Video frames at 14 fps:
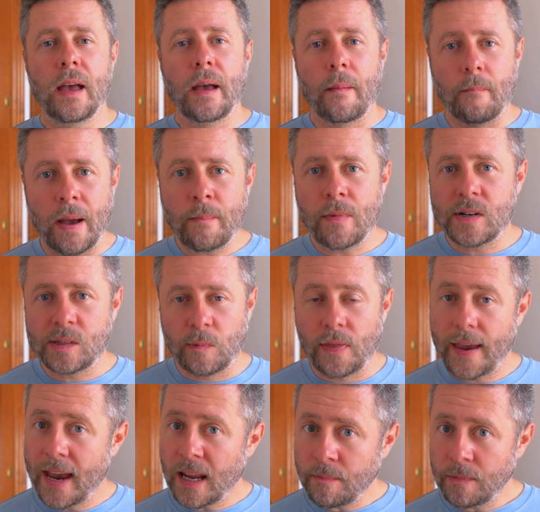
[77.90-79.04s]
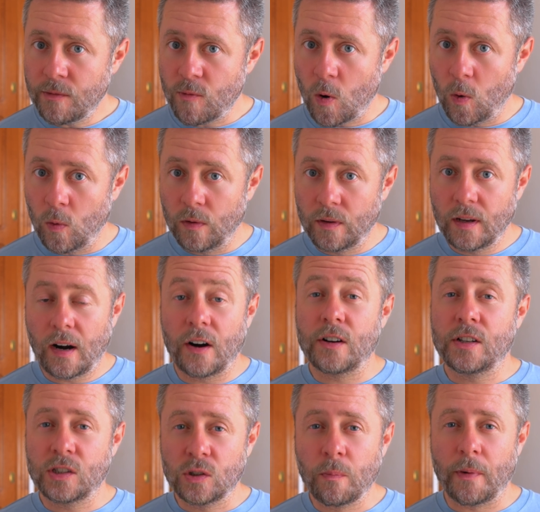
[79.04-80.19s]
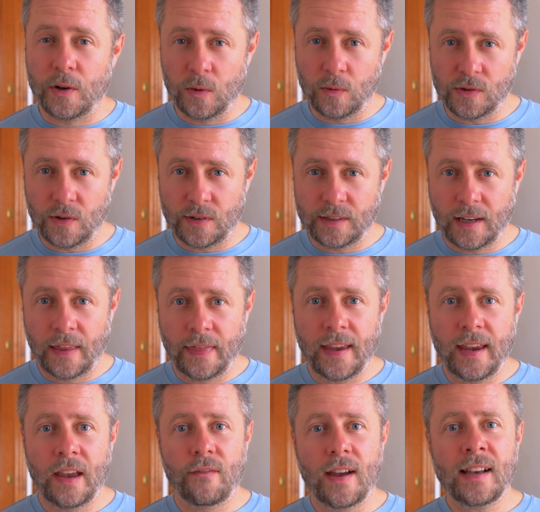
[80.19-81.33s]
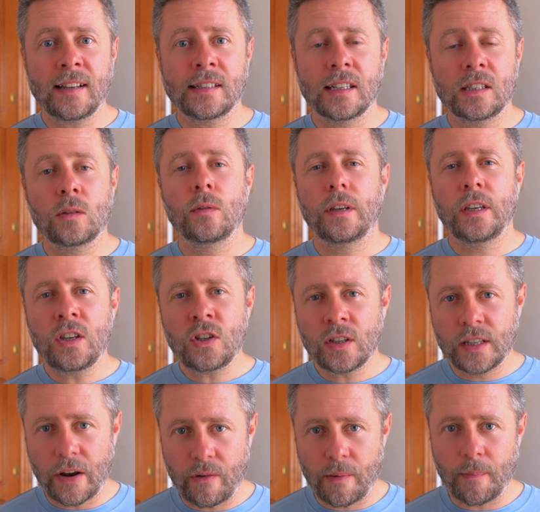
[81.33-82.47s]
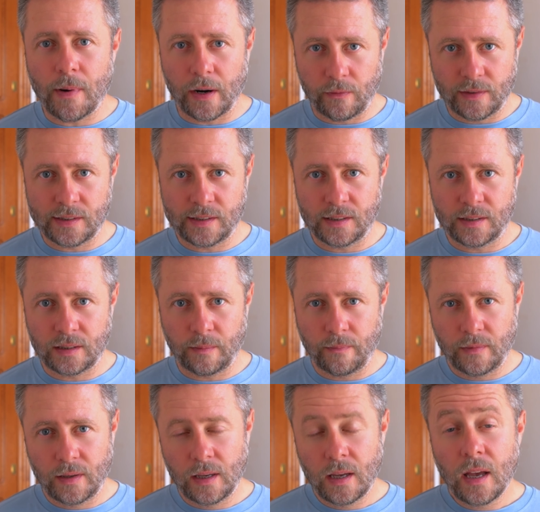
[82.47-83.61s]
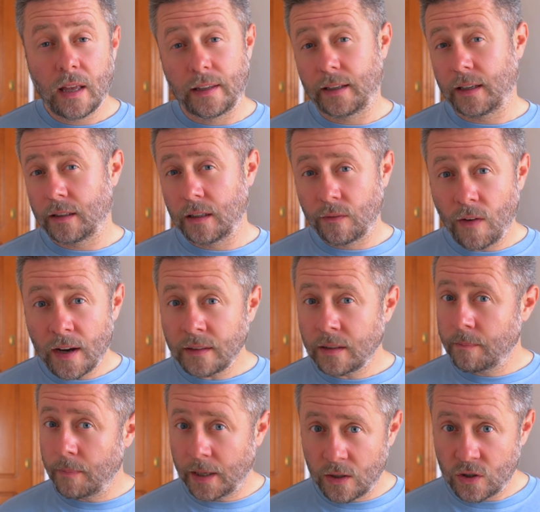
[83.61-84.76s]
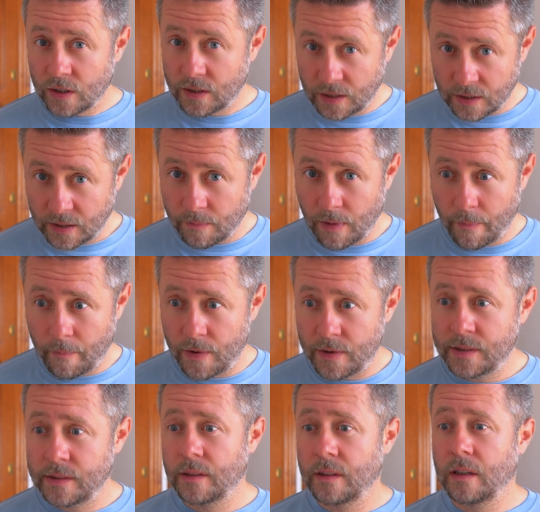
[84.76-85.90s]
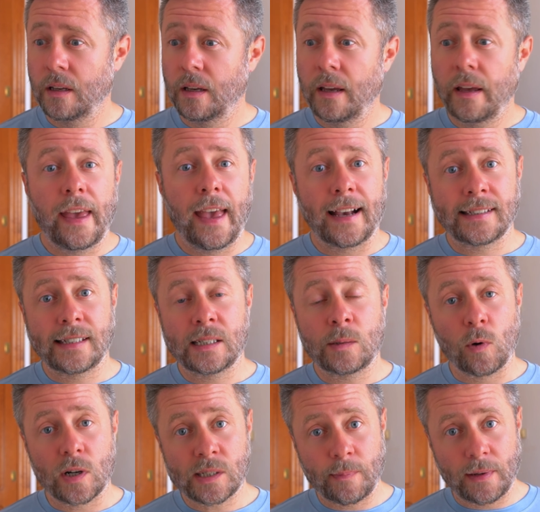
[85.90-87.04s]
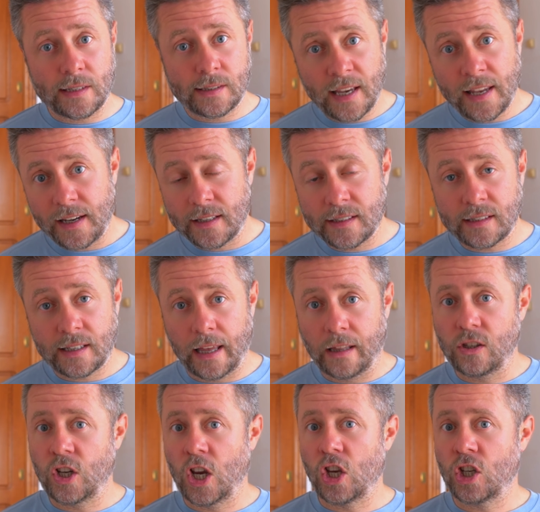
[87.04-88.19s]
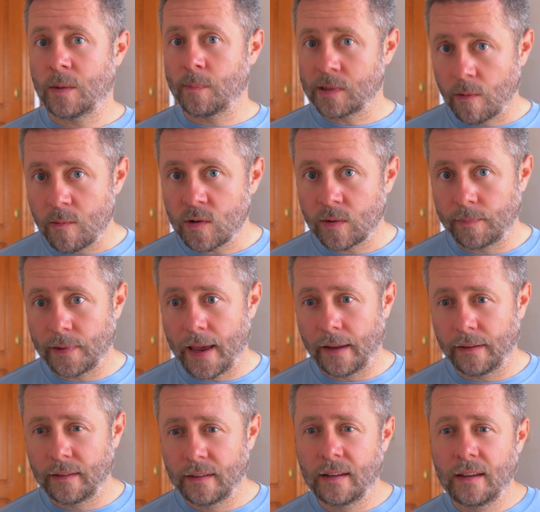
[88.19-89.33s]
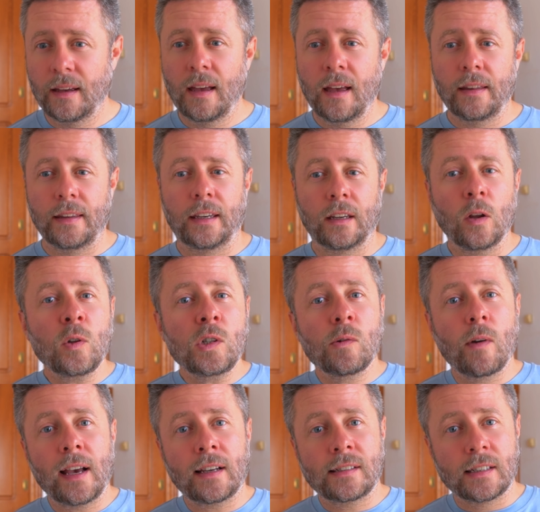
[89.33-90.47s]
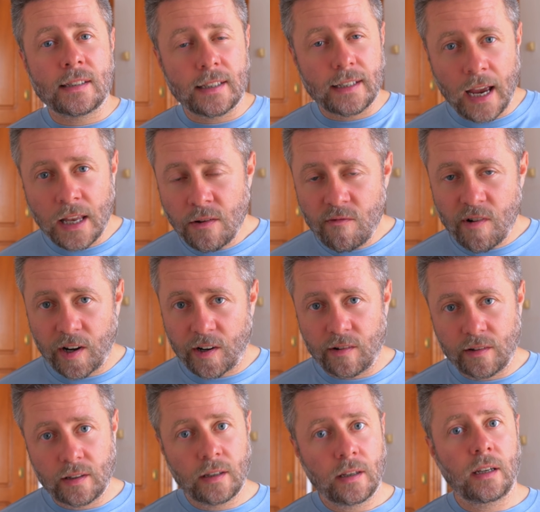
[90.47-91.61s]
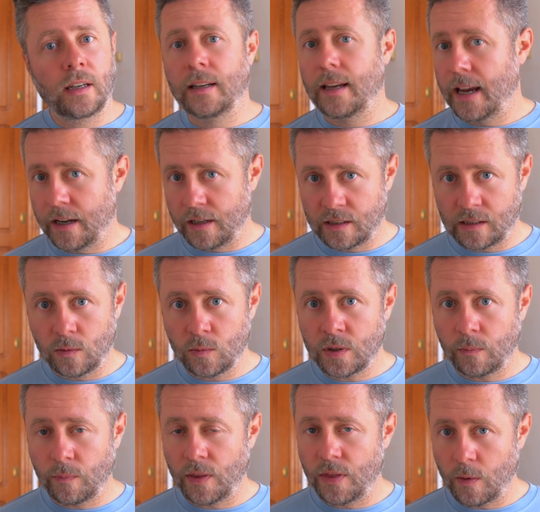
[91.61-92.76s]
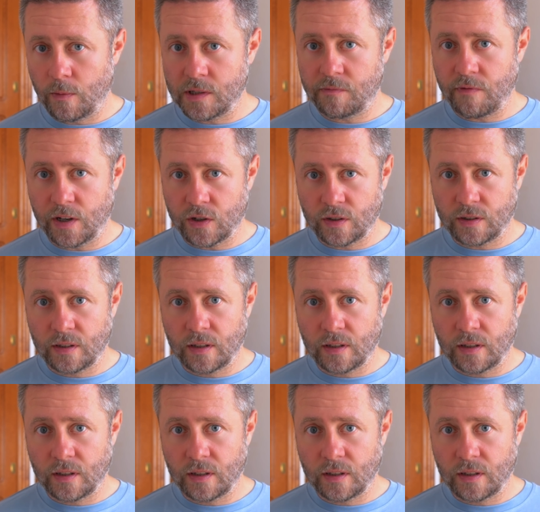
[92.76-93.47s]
Members with admin role are super users, and they have access to each and every part of the system. They can invite and manage existing members, access workspace settings, and change subscription plan. They can also access any record in any solution with no restriction.